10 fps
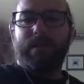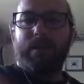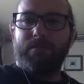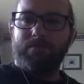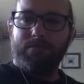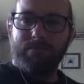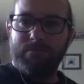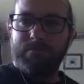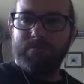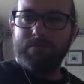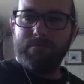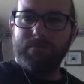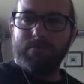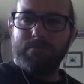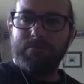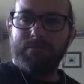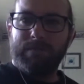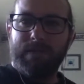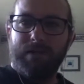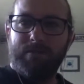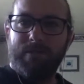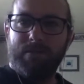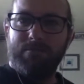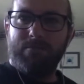that. Does that cover it?